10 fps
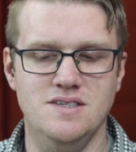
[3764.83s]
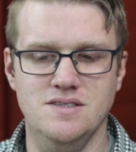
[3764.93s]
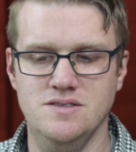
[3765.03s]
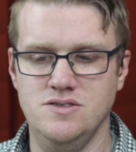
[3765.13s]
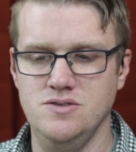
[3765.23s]

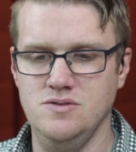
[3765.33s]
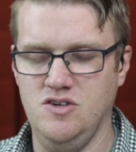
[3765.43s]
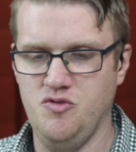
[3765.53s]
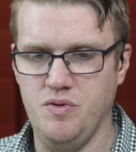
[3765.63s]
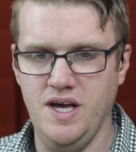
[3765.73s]
is to
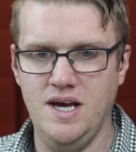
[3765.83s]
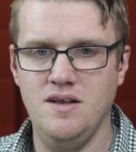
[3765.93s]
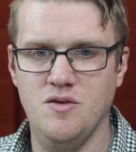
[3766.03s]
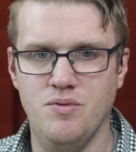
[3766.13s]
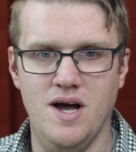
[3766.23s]
explain
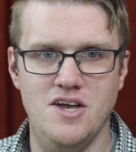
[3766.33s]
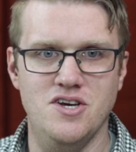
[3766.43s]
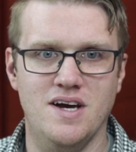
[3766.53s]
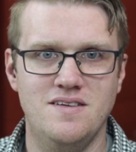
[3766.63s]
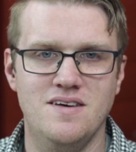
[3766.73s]
the
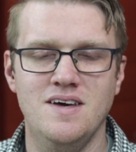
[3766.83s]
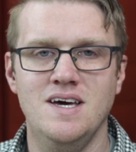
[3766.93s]
project